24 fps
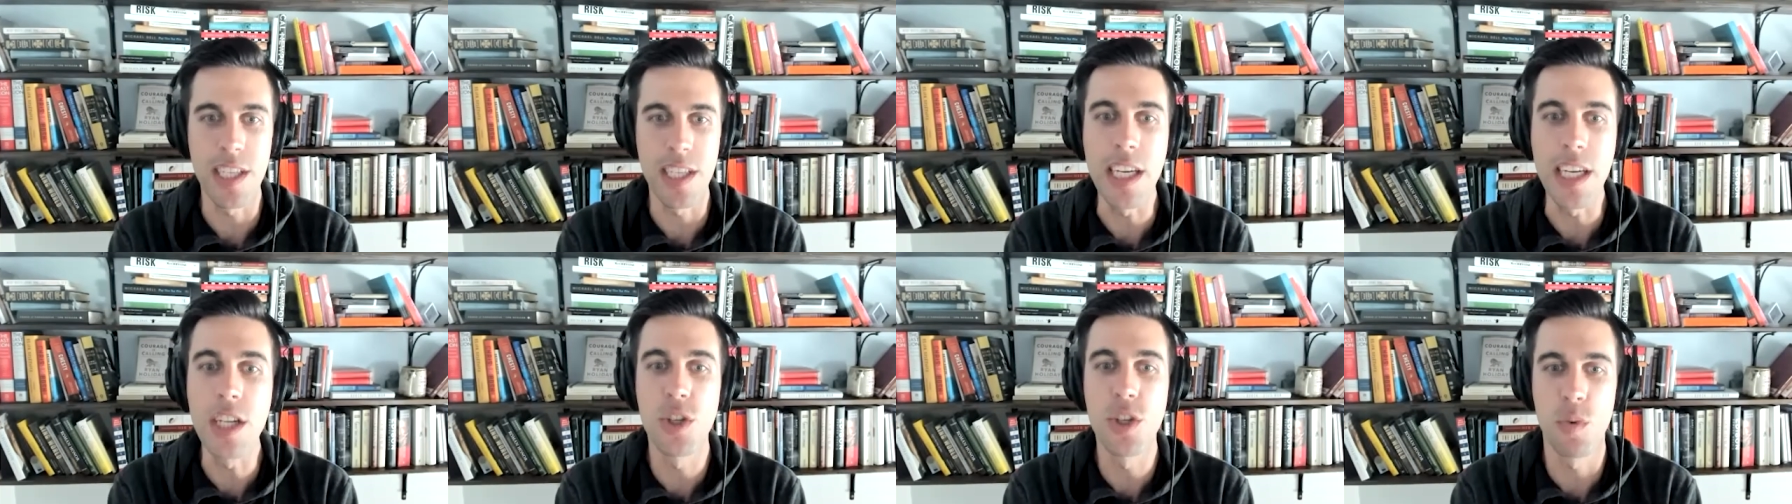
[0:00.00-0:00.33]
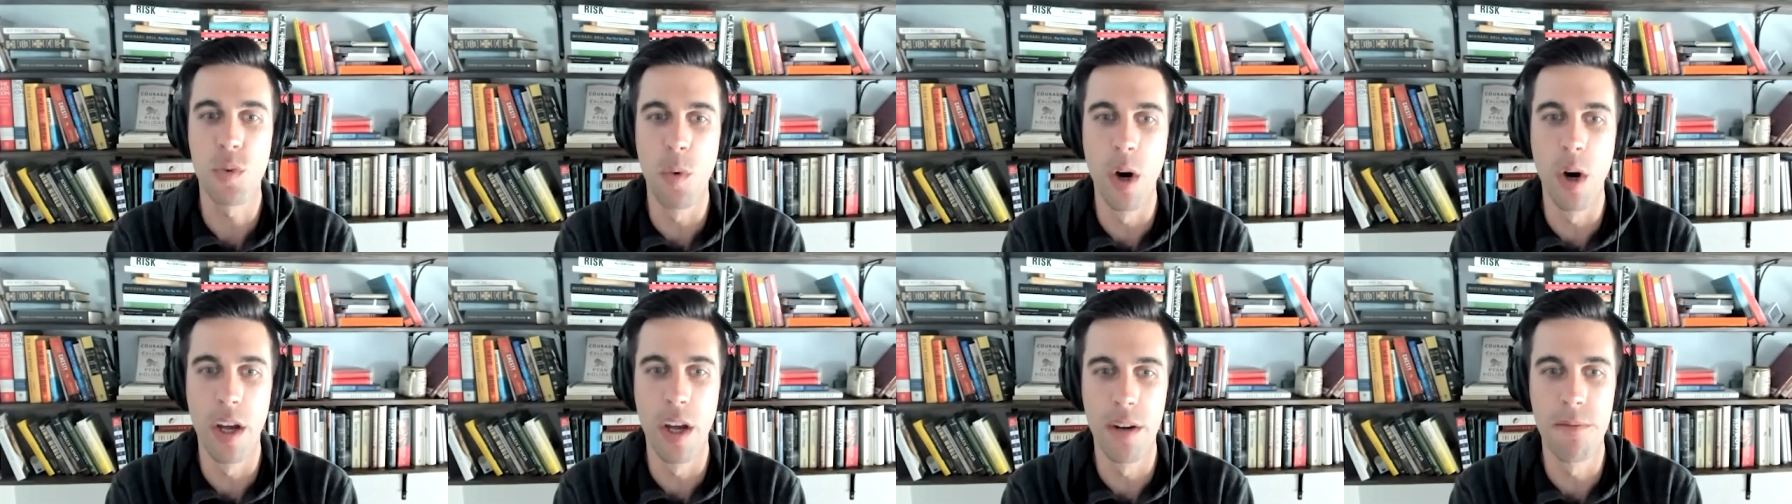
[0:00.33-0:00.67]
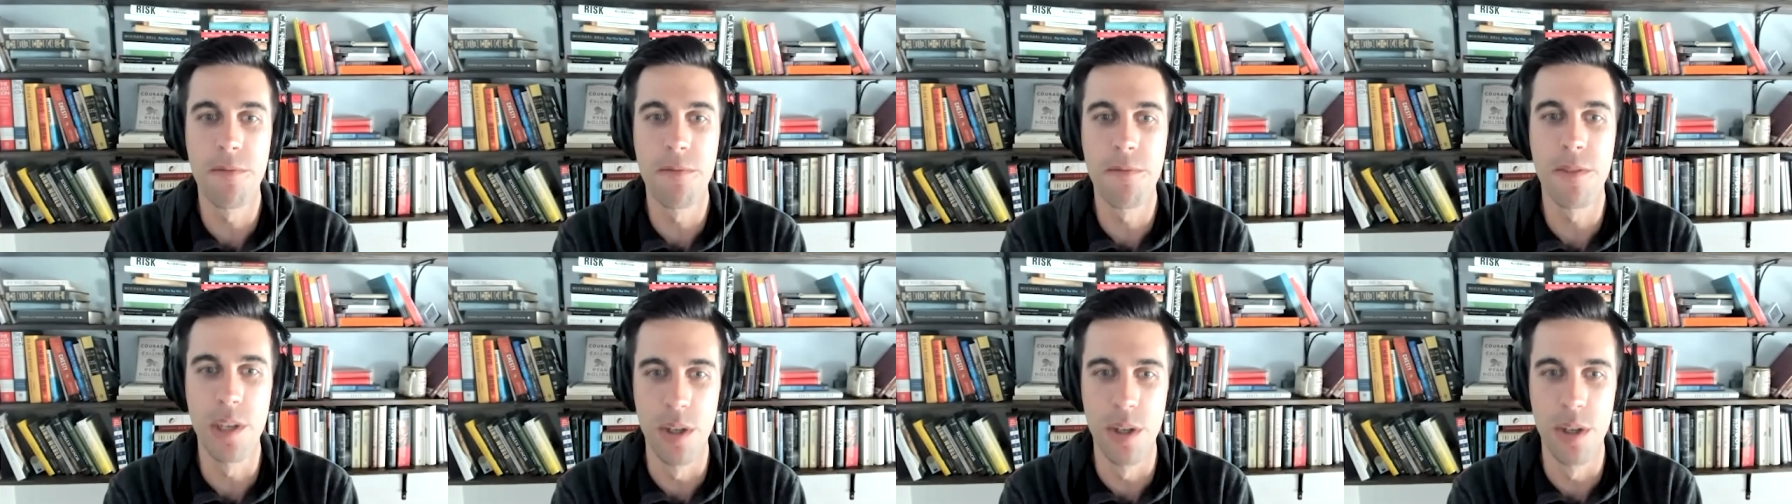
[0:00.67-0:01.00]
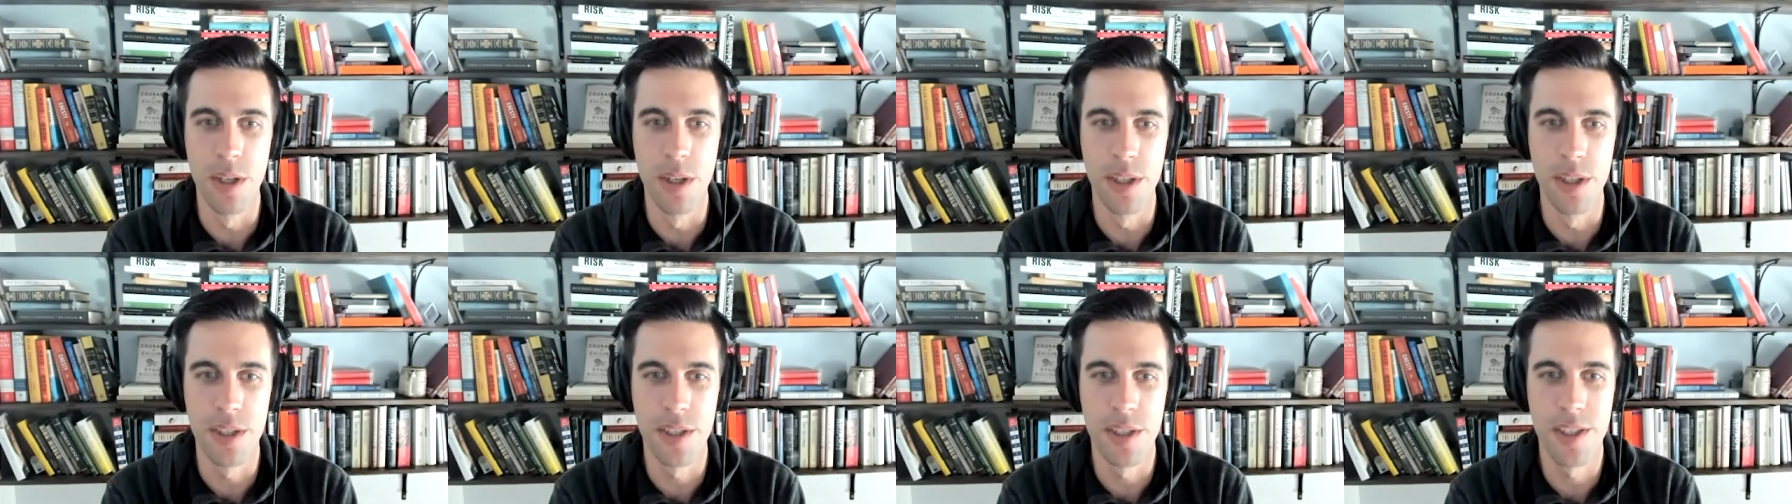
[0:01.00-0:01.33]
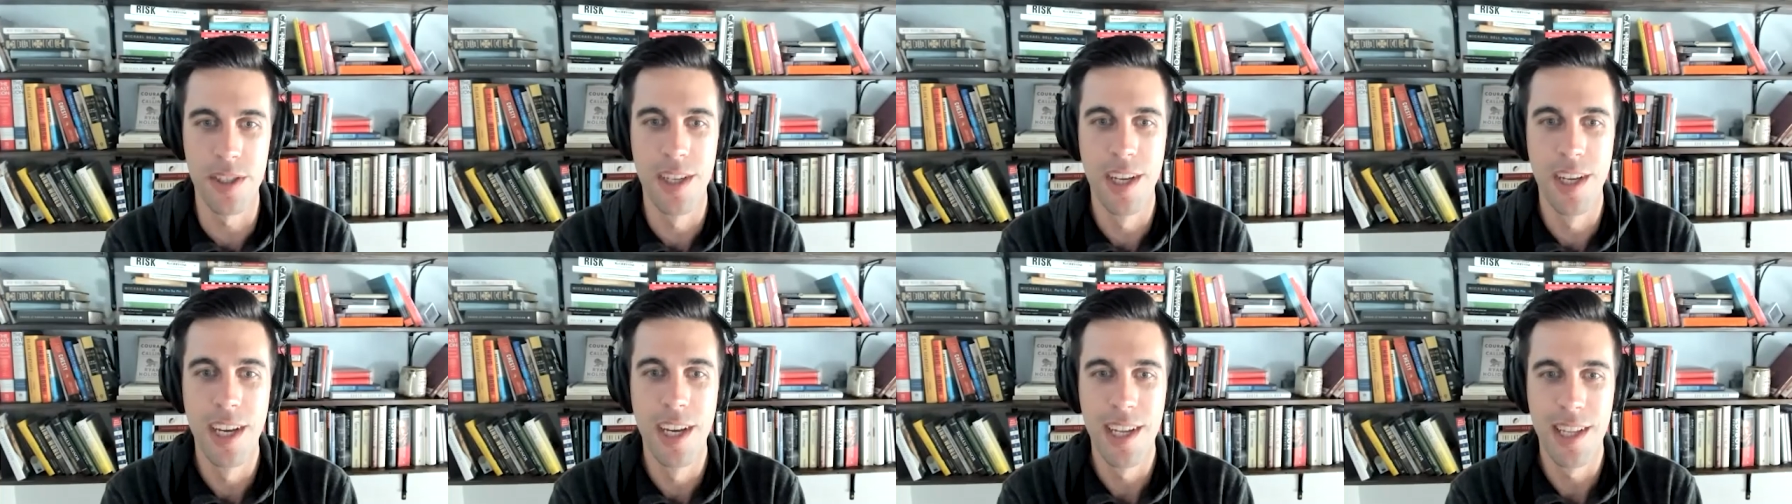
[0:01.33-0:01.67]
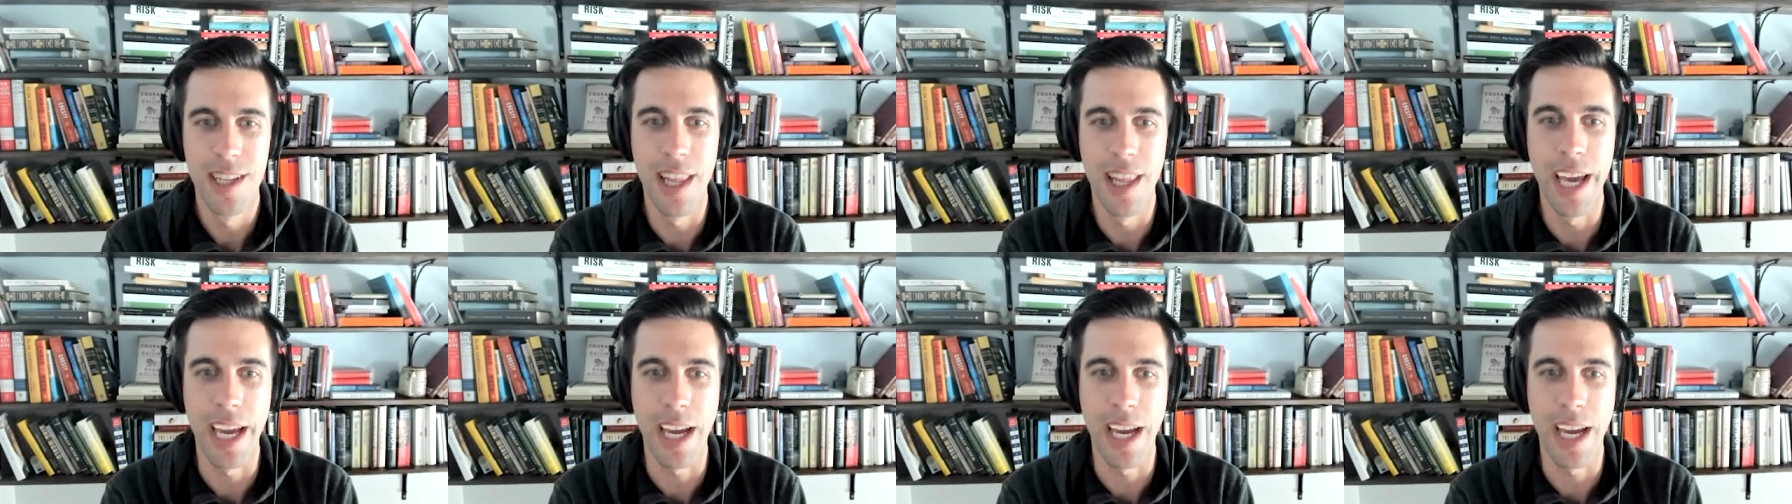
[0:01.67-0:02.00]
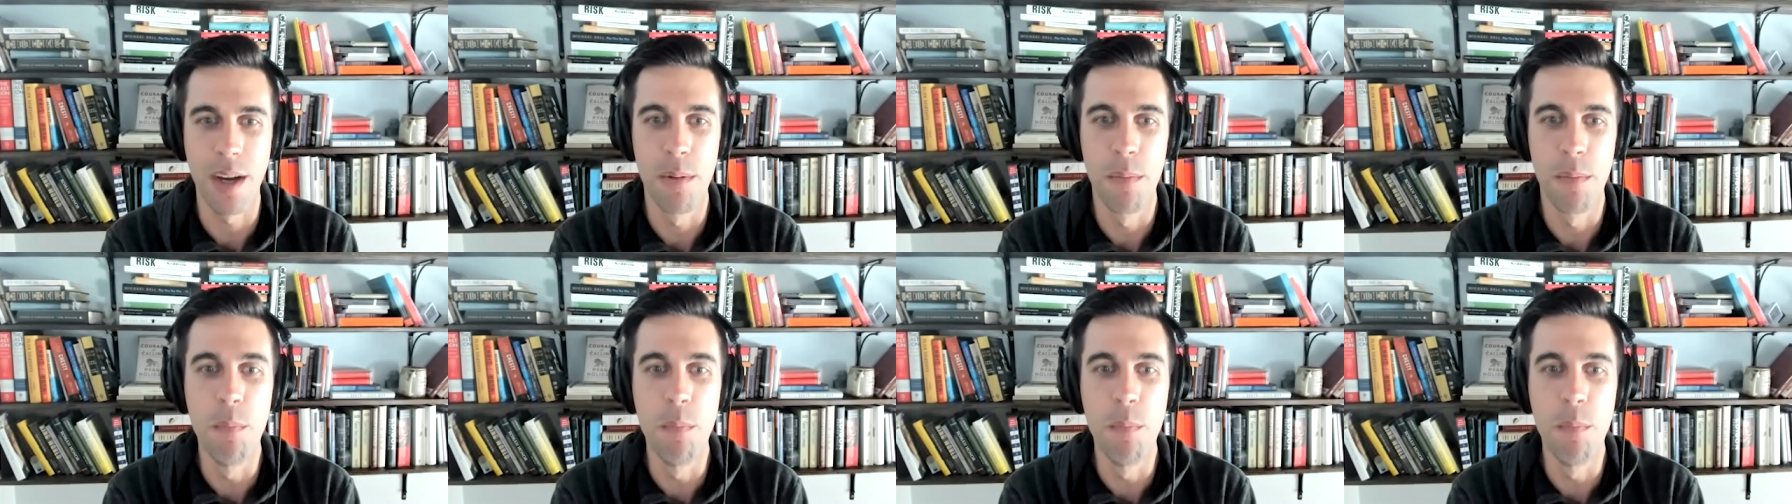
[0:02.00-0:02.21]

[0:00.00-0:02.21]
each one feels like